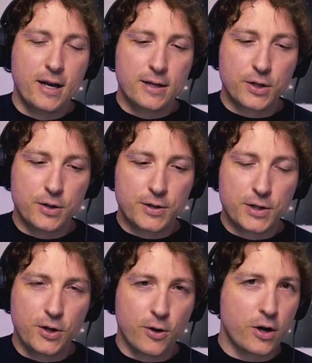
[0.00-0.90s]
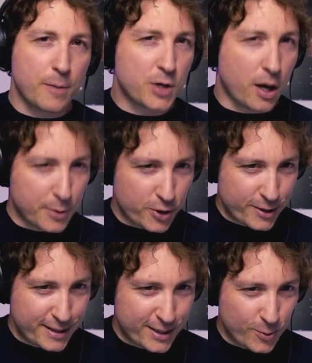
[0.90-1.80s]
So you're an optometrist